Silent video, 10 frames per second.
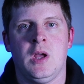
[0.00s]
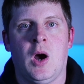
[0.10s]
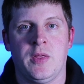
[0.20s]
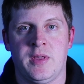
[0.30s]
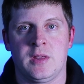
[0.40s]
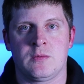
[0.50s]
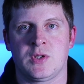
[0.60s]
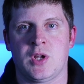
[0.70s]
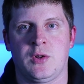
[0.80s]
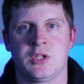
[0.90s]
I think the
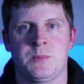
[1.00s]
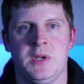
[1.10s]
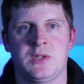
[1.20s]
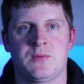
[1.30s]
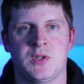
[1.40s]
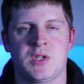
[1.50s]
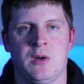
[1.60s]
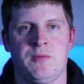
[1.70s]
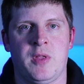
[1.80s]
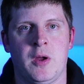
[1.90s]
result speaks for
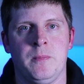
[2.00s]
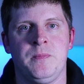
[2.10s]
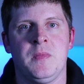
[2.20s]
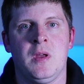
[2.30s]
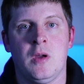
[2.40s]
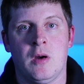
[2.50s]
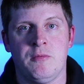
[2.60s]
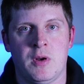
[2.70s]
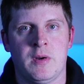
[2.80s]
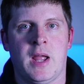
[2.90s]
itself though. I'm
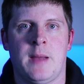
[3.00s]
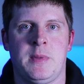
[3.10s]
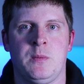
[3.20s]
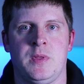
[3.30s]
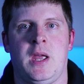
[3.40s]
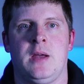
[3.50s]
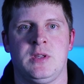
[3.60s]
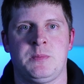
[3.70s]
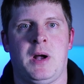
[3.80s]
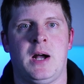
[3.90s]
very happy with how
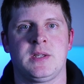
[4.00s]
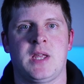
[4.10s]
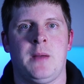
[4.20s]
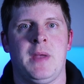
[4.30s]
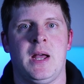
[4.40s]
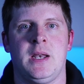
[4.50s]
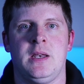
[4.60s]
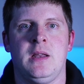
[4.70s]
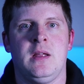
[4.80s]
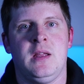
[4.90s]
this part has come out.
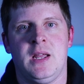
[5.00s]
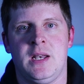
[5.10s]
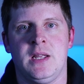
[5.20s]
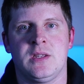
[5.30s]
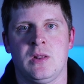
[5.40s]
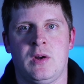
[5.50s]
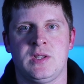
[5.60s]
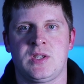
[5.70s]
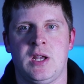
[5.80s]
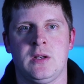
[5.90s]
It needs a
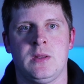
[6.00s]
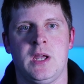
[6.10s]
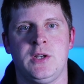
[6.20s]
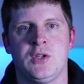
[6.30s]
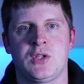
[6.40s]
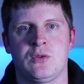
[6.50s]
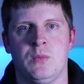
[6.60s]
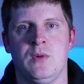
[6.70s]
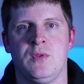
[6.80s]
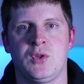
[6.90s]
light sand on the edges to
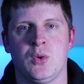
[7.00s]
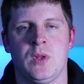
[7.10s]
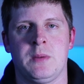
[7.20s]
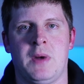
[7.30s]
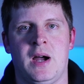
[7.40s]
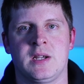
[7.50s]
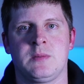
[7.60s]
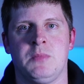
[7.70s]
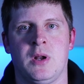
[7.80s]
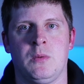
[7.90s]
remove the tooling marks,
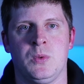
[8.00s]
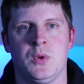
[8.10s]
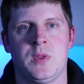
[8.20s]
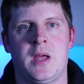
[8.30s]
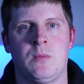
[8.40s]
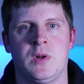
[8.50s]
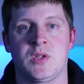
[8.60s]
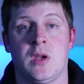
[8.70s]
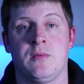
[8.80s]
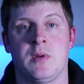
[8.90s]
but I will do that once
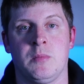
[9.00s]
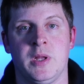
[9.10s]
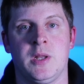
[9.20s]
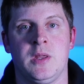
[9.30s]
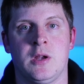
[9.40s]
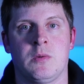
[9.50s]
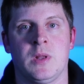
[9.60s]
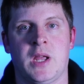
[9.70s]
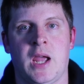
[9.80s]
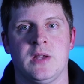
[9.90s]
I have completed the
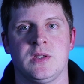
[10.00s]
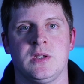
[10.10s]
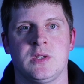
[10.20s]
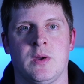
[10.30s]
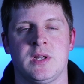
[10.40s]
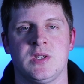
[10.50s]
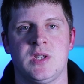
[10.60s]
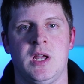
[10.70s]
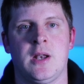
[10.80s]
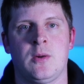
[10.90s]
acrylic housing so I can
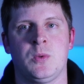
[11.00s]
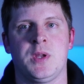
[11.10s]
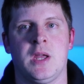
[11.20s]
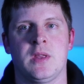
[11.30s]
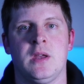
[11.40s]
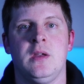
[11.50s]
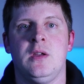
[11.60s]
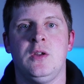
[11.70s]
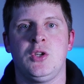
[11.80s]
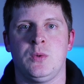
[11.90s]
sand it all together
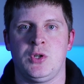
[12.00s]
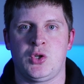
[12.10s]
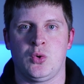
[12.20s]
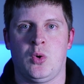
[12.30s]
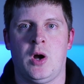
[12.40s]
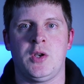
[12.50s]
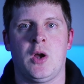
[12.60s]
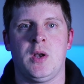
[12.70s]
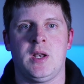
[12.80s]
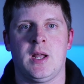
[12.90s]
to ensure I
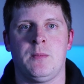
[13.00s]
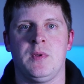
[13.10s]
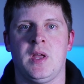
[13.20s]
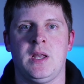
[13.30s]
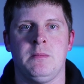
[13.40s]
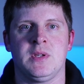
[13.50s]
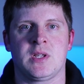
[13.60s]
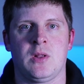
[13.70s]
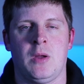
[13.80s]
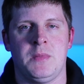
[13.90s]
don't end up with any
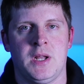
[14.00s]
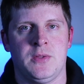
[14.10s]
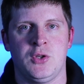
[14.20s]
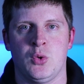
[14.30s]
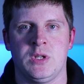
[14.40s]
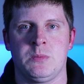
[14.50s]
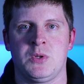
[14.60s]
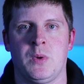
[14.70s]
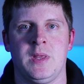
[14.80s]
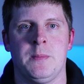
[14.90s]
misalignment at the joints
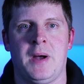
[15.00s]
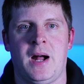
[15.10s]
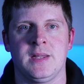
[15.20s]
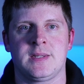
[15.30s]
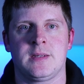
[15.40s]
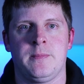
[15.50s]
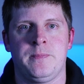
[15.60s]
between the parts.